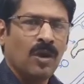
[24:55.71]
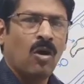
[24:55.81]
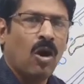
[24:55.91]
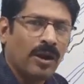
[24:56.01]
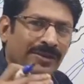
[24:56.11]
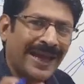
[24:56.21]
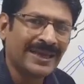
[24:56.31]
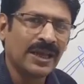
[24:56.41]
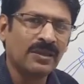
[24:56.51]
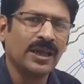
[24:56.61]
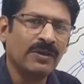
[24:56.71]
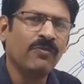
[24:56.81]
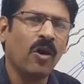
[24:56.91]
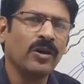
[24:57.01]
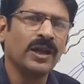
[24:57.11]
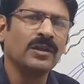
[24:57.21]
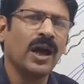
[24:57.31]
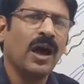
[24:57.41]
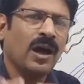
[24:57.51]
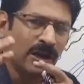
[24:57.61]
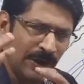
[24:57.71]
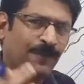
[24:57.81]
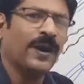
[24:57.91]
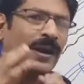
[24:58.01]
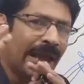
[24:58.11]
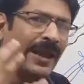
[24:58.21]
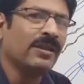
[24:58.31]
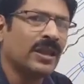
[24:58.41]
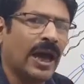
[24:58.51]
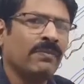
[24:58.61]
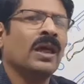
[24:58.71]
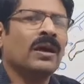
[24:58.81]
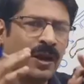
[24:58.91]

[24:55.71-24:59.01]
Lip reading: or that is involved in the different enzymes,